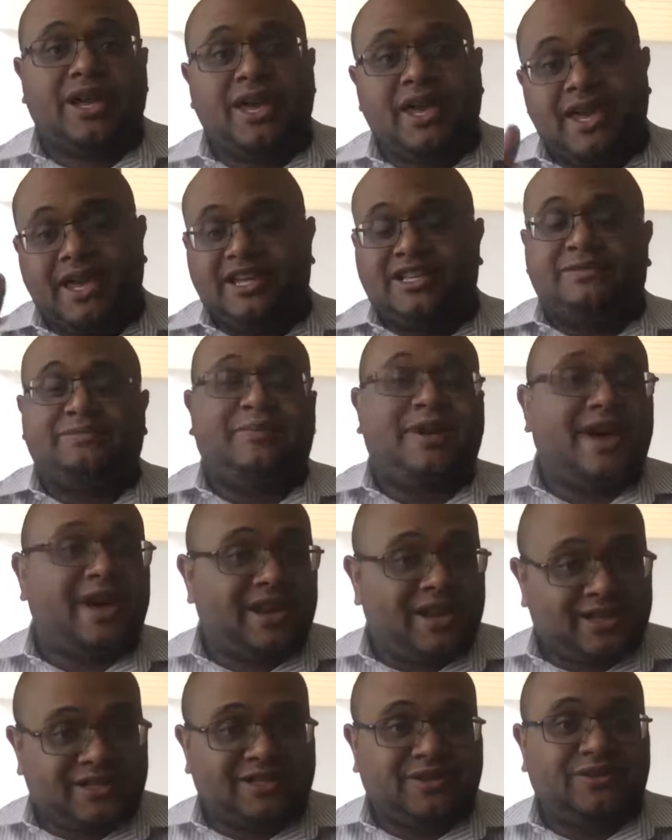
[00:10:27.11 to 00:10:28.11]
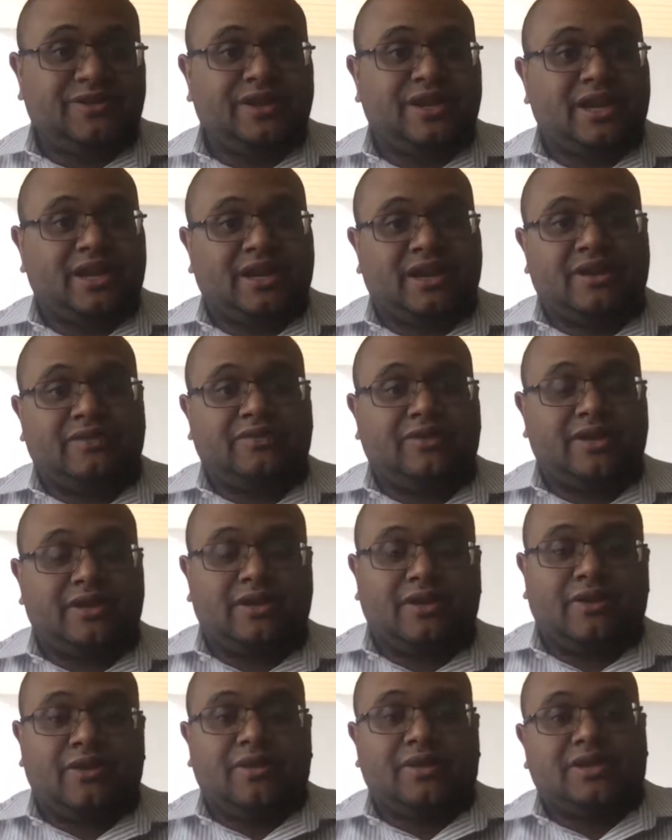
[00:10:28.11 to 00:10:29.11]
He spat into it and left it
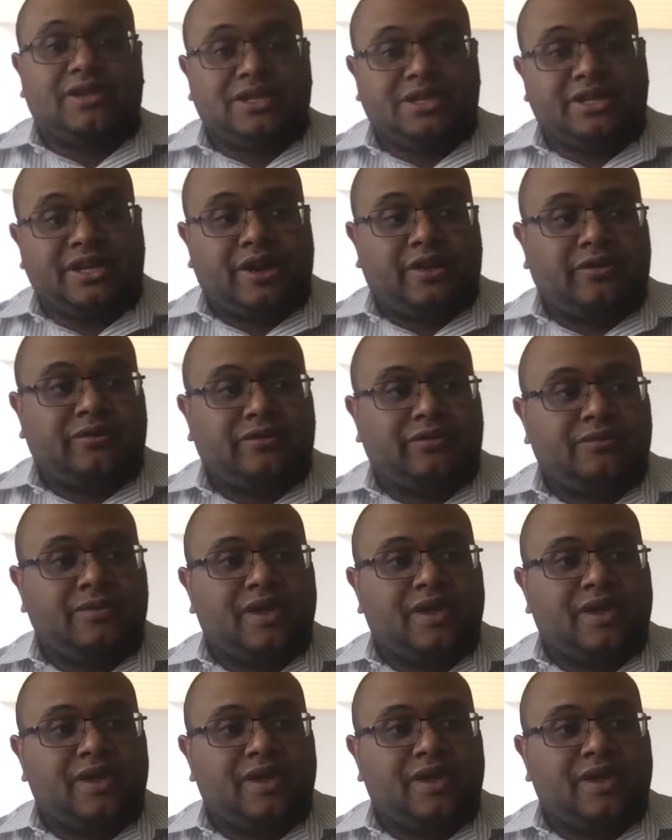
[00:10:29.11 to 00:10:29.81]
on the shelf.